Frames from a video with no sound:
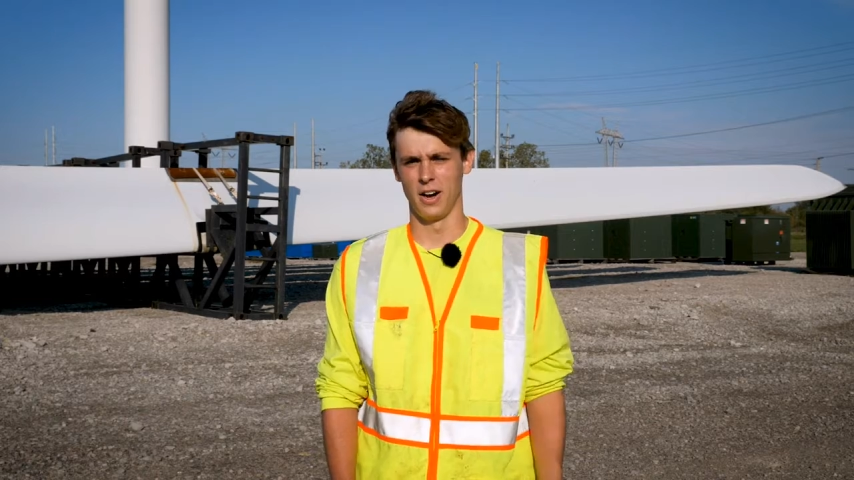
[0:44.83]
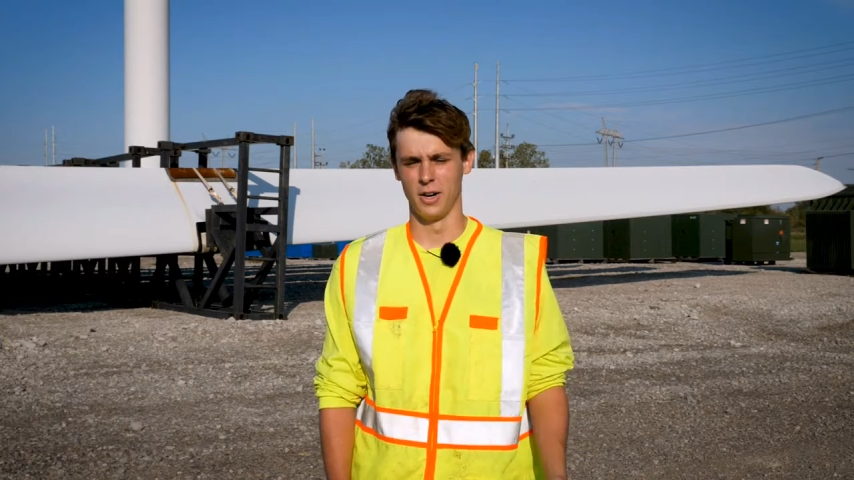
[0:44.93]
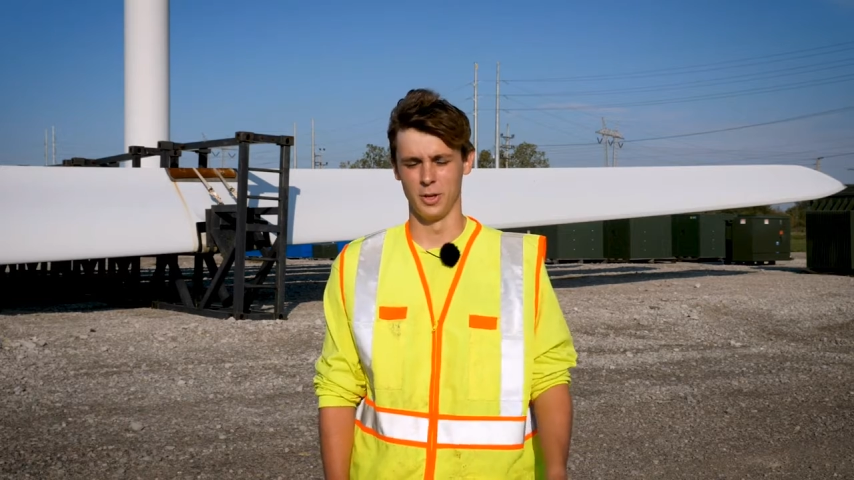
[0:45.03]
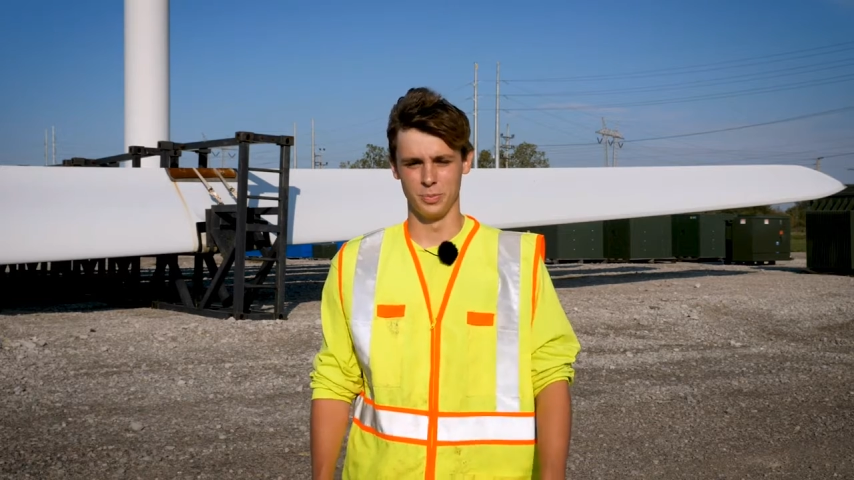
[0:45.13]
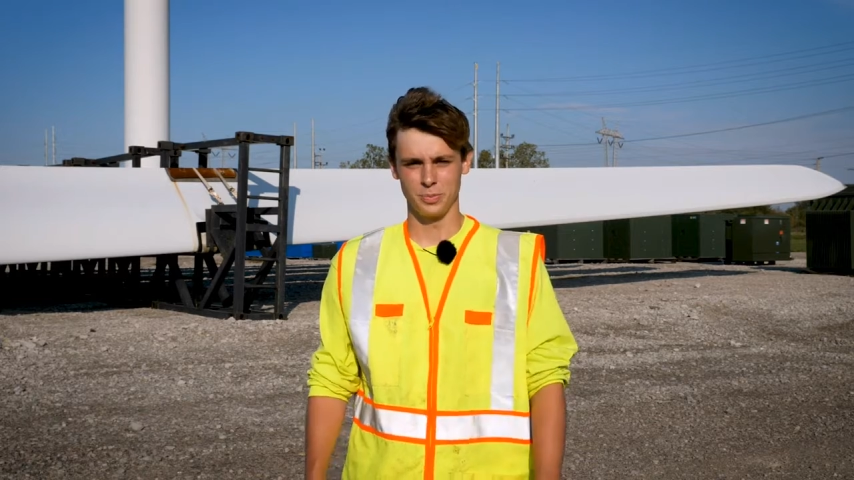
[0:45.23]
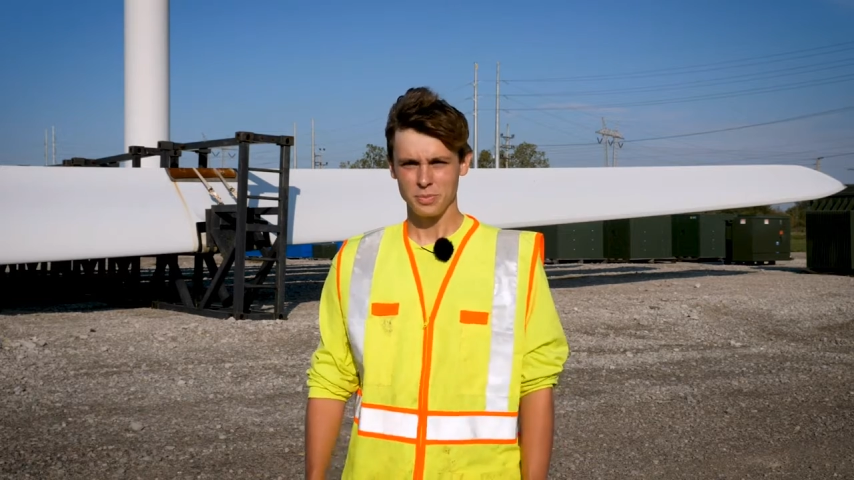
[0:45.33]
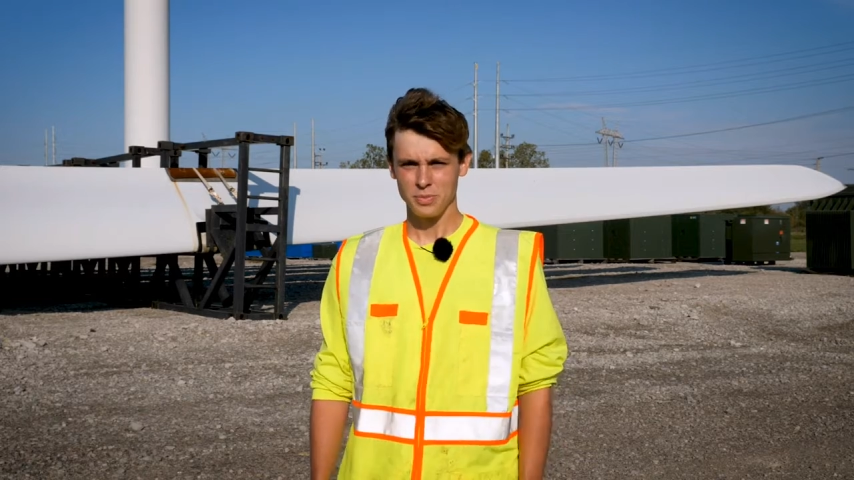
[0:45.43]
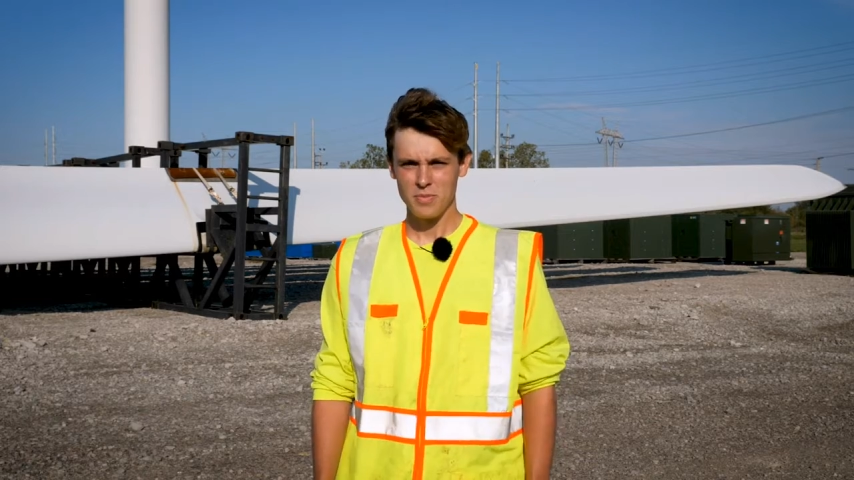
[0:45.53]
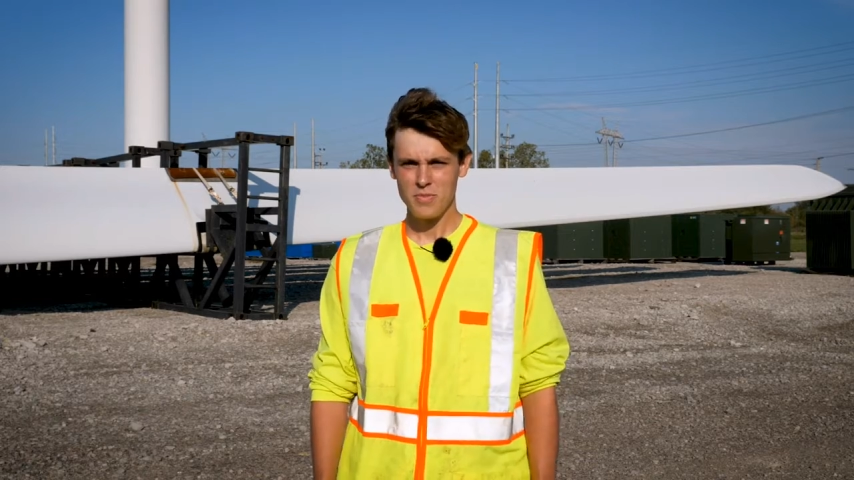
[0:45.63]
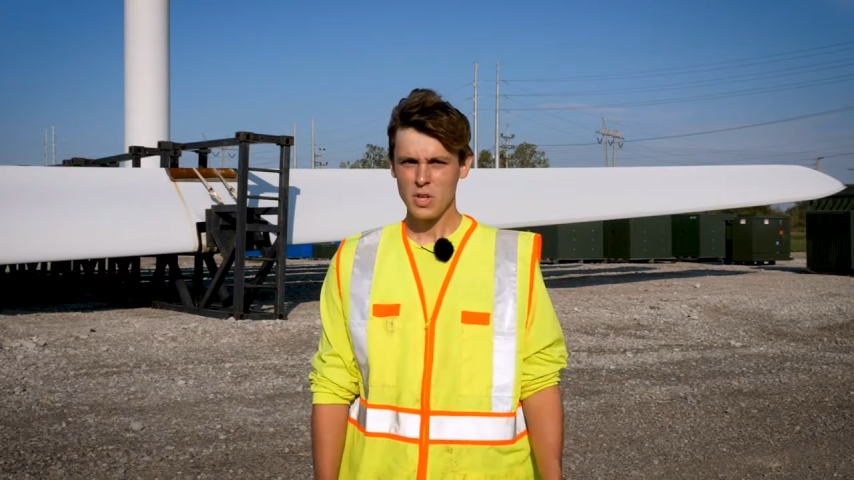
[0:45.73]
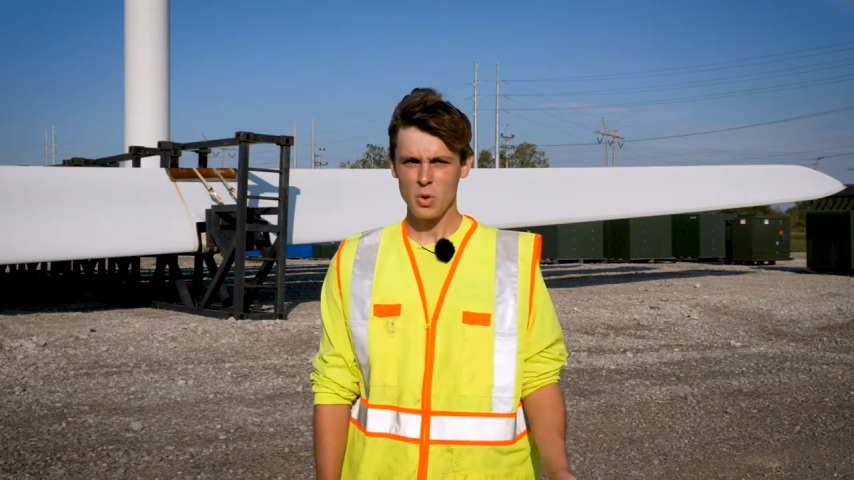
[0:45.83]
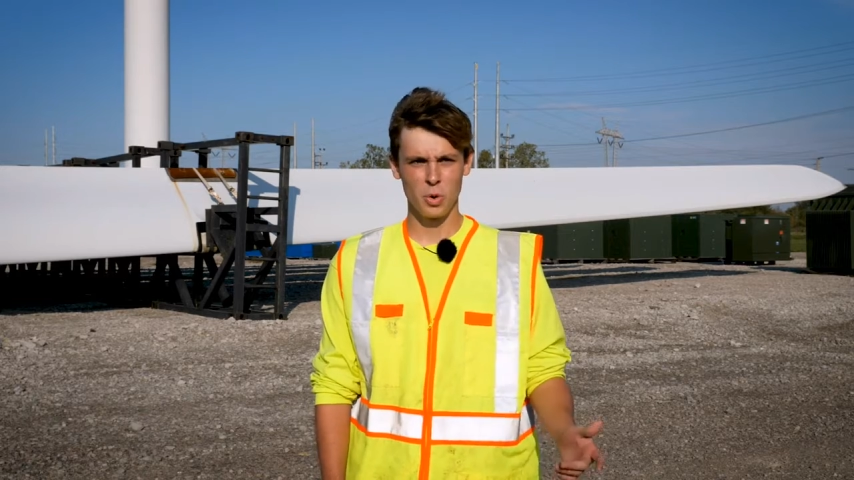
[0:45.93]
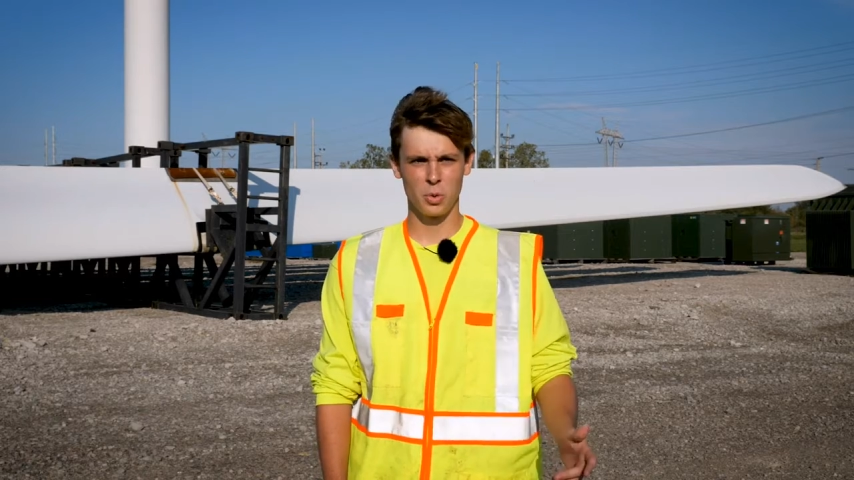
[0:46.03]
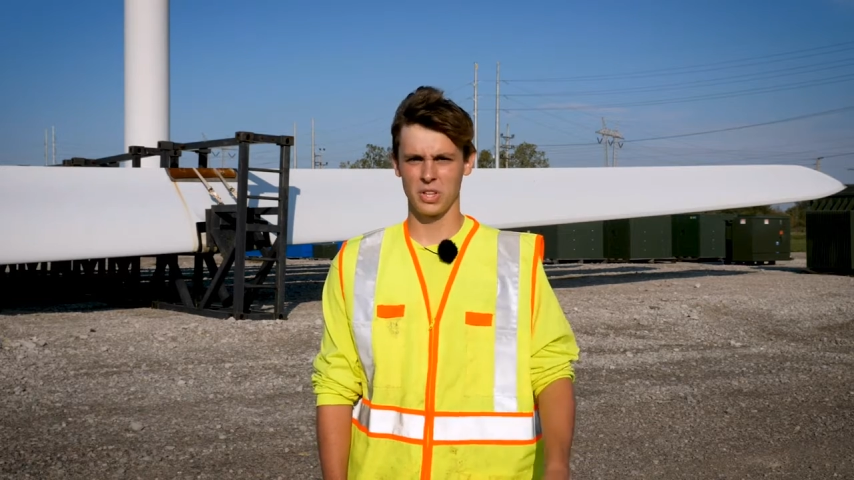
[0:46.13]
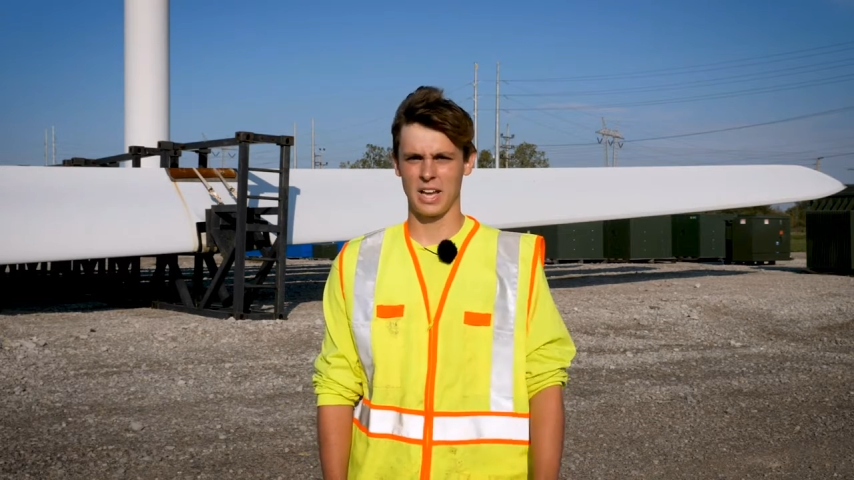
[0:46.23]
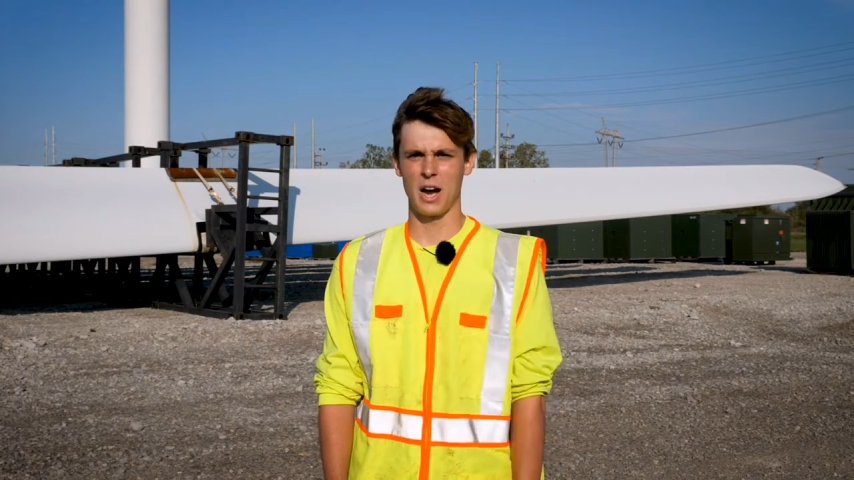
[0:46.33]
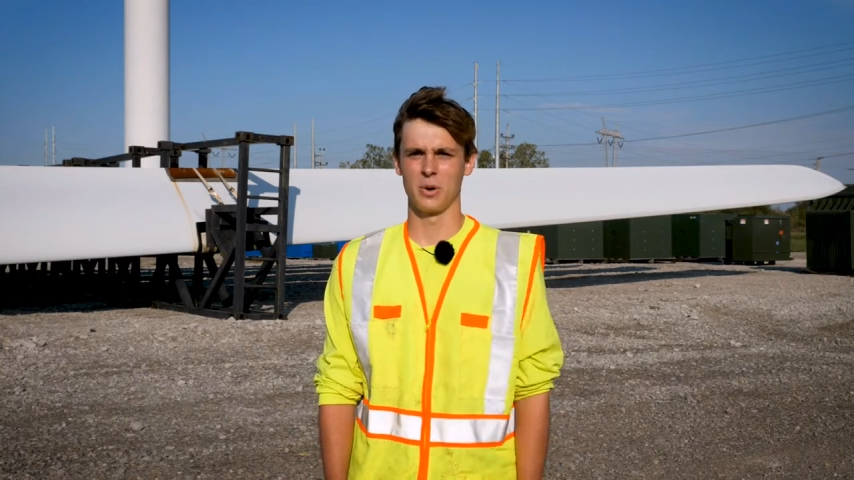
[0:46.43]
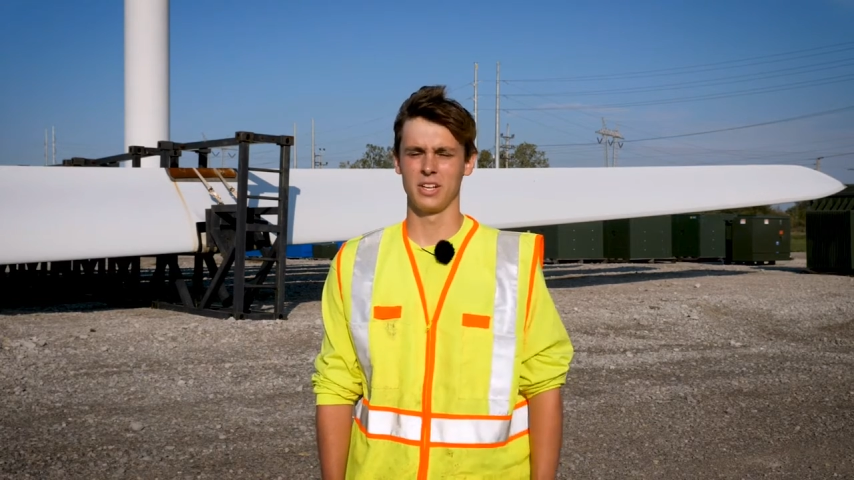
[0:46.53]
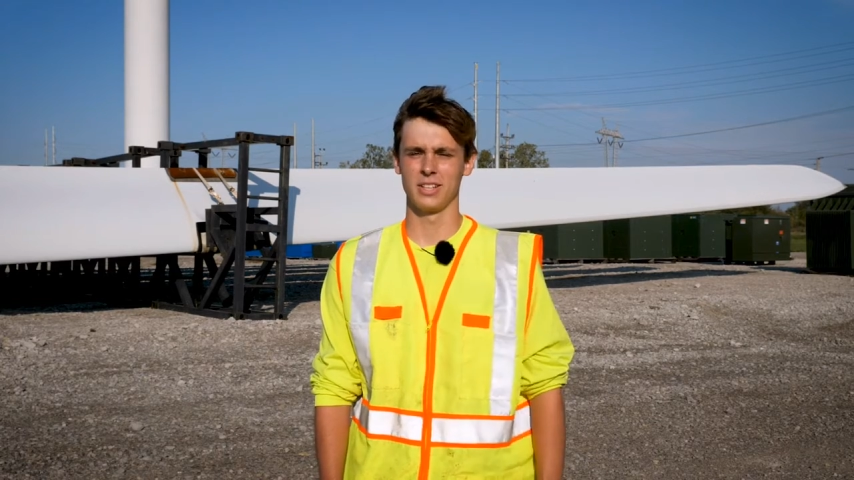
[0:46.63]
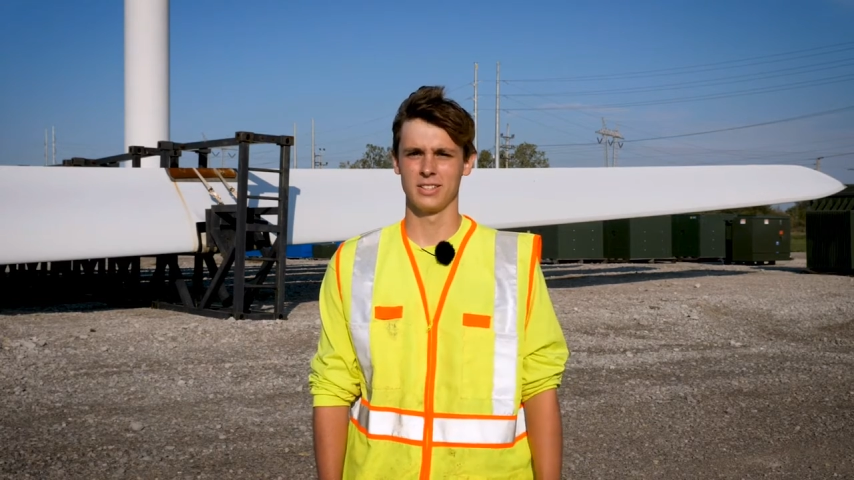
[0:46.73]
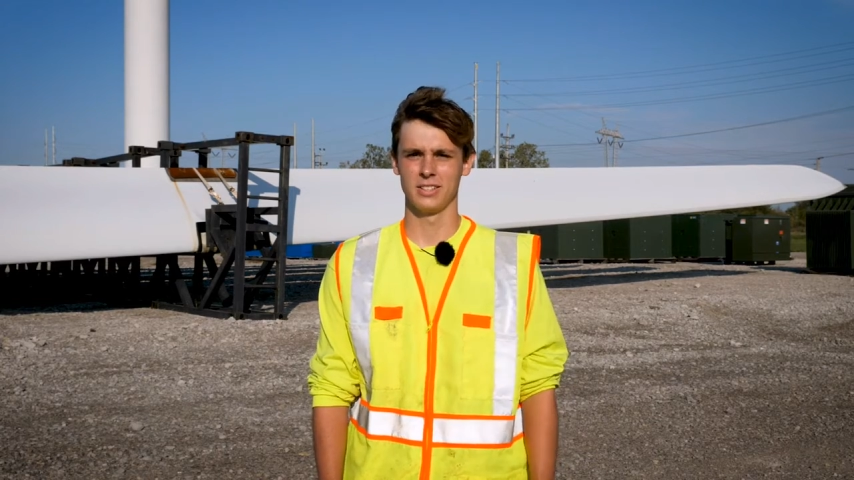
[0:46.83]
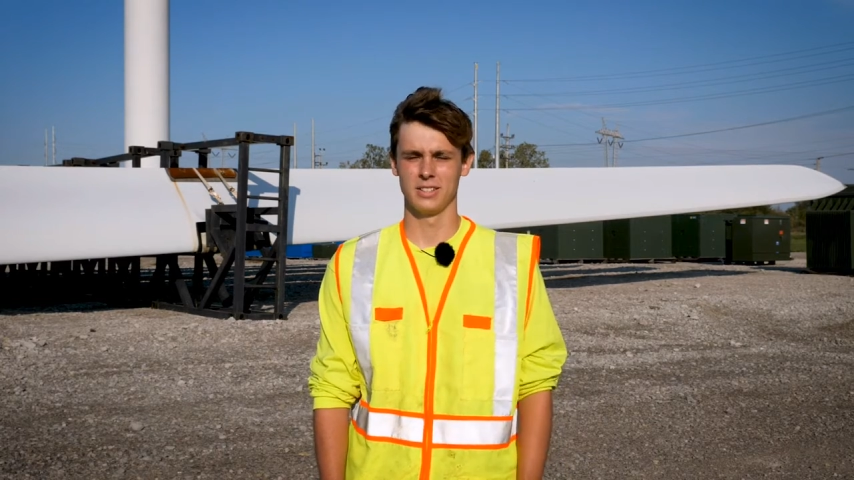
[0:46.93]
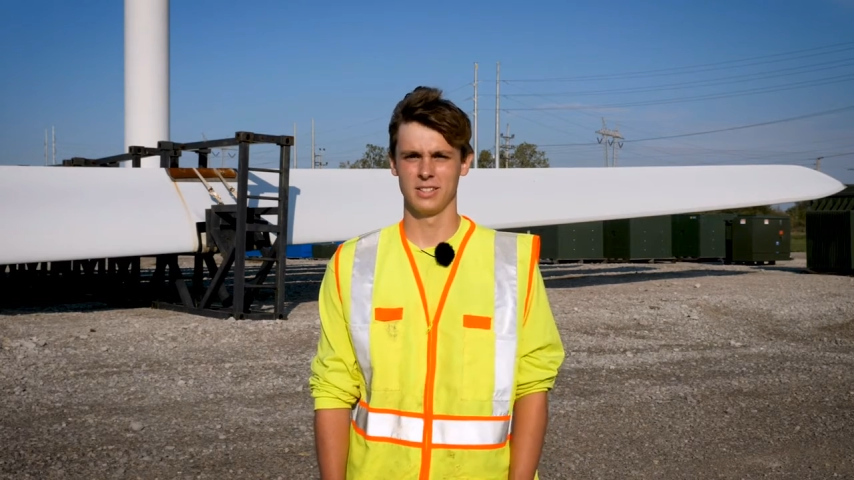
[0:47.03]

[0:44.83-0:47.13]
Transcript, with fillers: Um, we work with accounting.